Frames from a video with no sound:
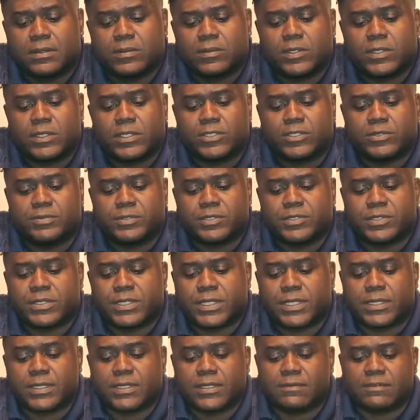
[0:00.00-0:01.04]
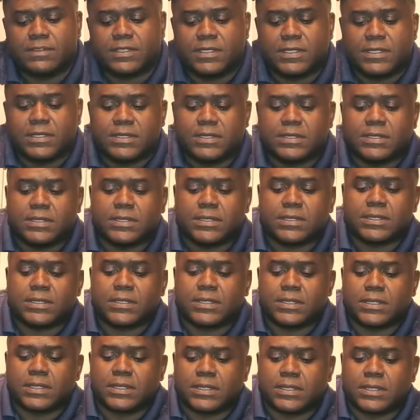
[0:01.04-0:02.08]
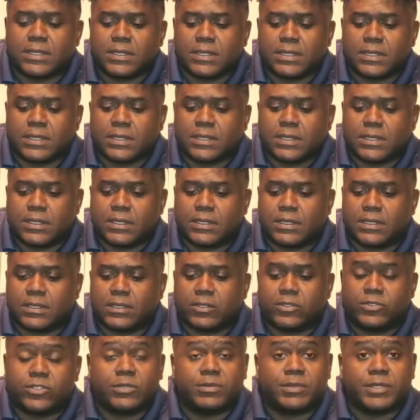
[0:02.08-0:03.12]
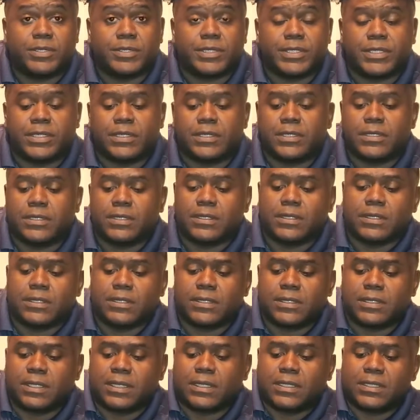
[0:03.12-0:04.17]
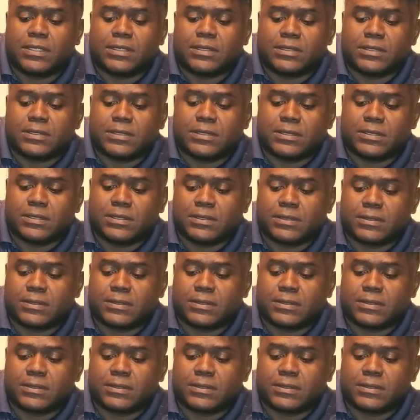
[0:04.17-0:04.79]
100% of these goji berry cuttings